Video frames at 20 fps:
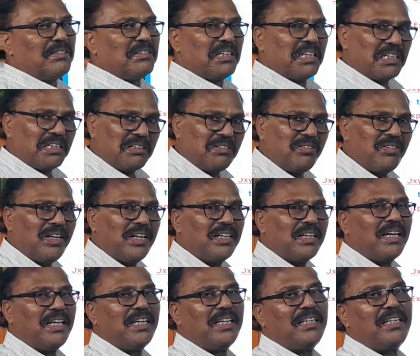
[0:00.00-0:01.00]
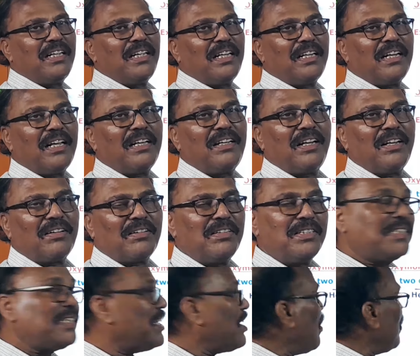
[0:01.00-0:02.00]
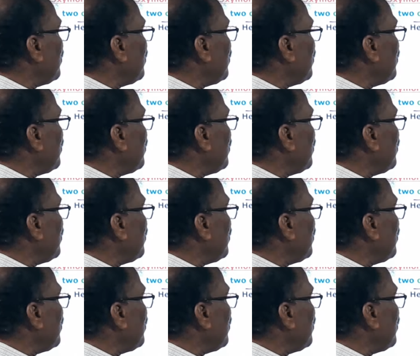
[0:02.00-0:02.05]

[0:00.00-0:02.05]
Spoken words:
regular ga irregular. See, you